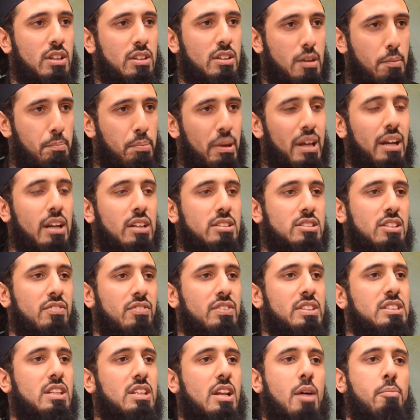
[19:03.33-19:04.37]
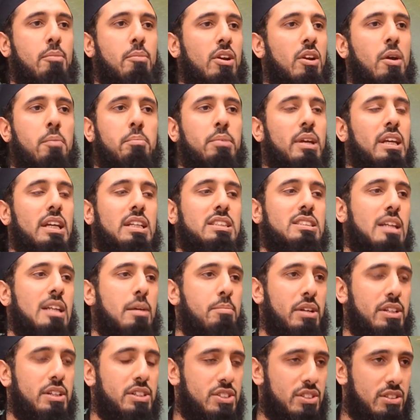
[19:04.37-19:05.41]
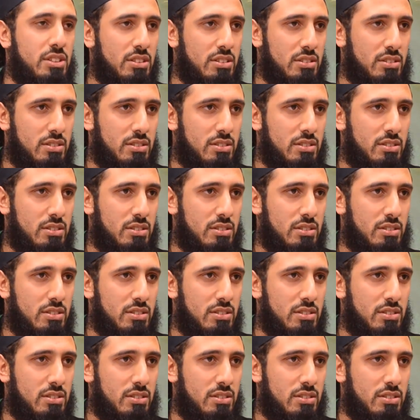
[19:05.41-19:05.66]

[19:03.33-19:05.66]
the pillars of Islam are not being established.